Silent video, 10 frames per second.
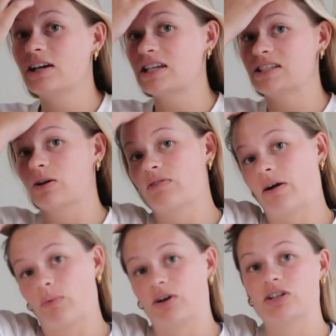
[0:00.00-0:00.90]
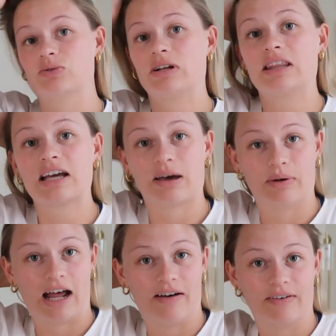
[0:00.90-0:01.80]
So if I were to do anything, I
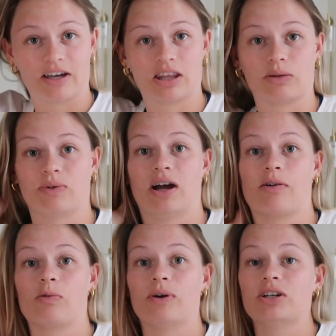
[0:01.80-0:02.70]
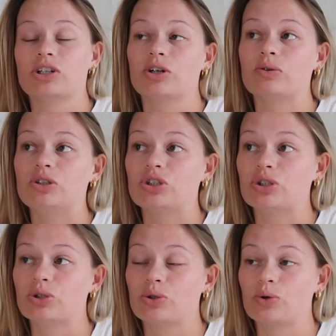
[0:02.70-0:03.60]
would have like a three hour window
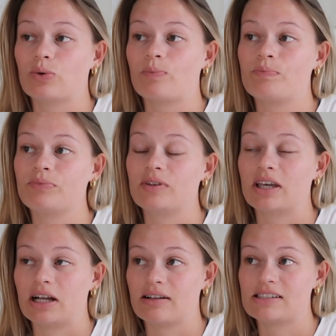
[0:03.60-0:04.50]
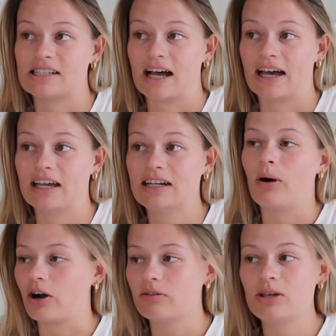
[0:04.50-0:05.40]
to get outside.
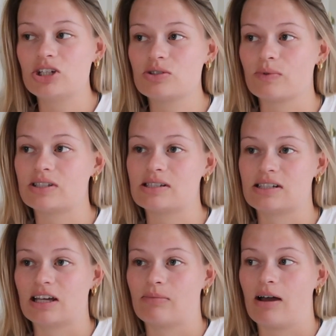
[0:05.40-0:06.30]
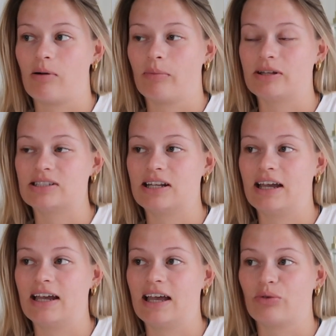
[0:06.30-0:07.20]
Part of me just wants to stay in my apartment
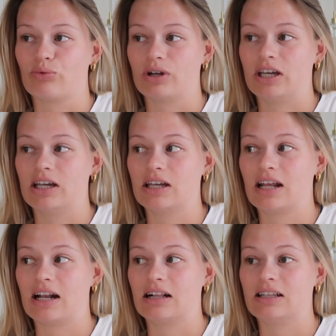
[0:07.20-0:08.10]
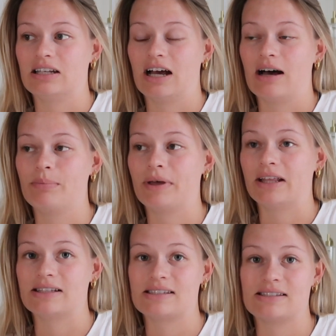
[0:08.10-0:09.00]
today and read and clean up
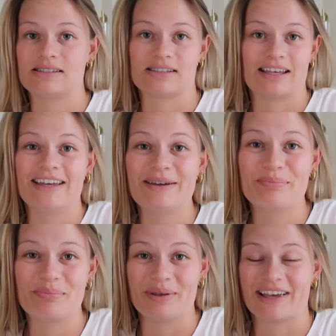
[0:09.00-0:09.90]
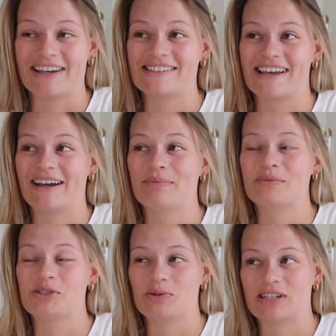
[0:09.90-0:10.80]
and sleep because
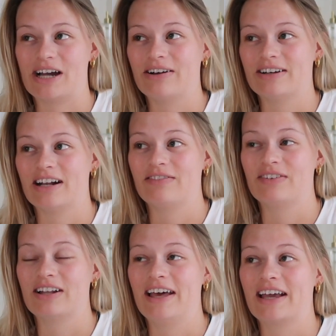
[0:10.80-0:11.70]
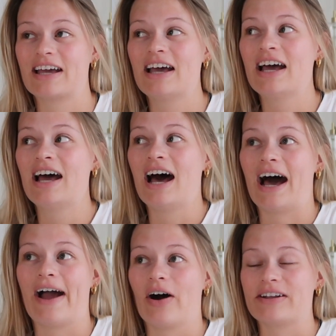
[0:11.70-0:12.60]
I'm so tired and I feel like
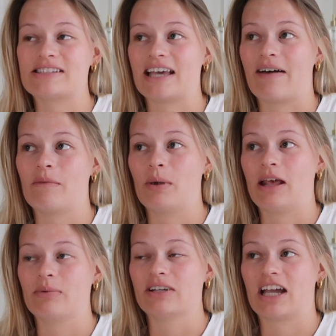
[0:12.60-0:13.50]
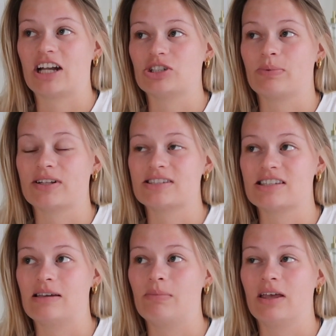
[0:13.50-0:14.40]
I honestly haven't been able to catch up on
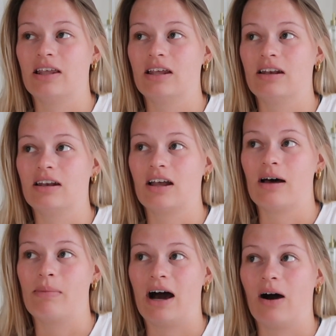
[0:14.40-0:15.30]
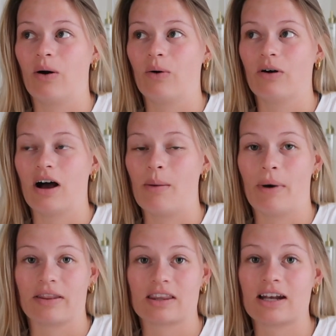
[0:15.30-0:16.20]
sleep in about a
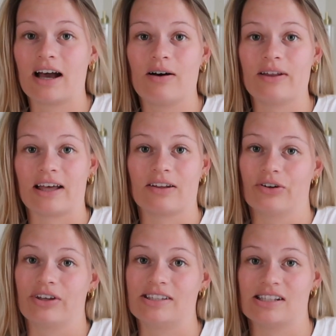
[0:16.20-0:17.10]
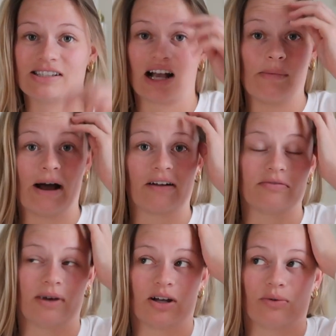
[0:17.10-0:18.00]
month now, like literally since I got back
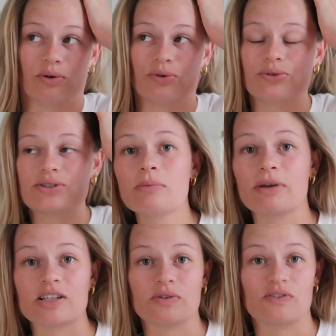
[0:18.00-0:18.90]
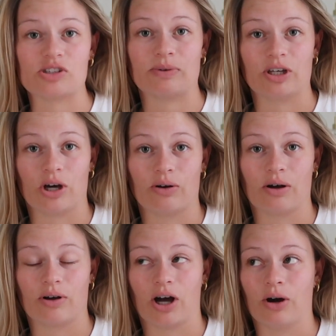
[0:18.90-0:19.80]
from my cruise because we've just been go,
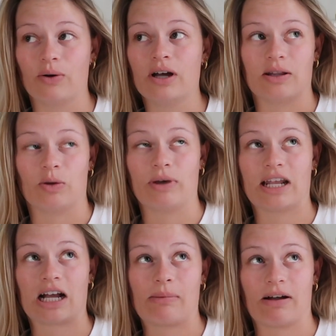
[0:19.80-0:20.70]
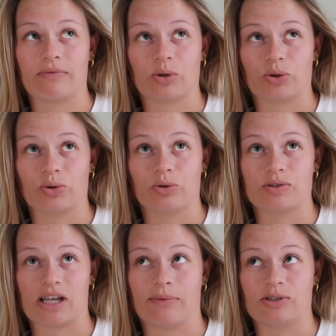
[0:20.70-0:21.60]
go, go. The weekend I got back from the
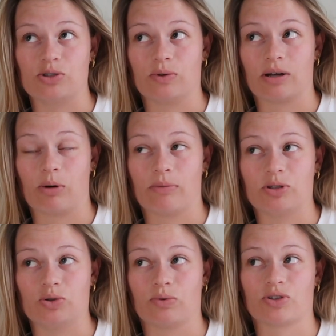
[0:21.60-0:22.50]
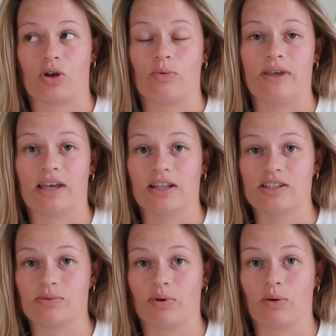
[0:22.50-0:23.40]
cruise, I was doing apartment tours all
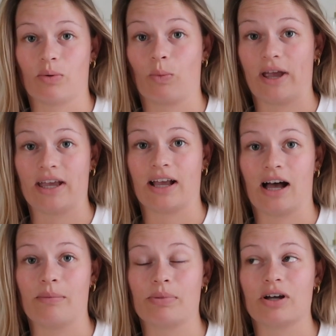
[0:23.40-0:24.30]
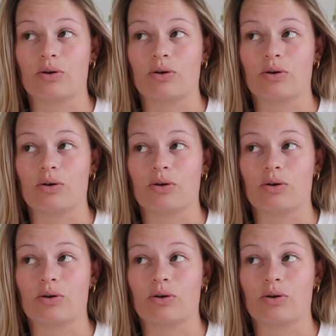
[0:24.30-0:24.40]
weekend, so we were waking up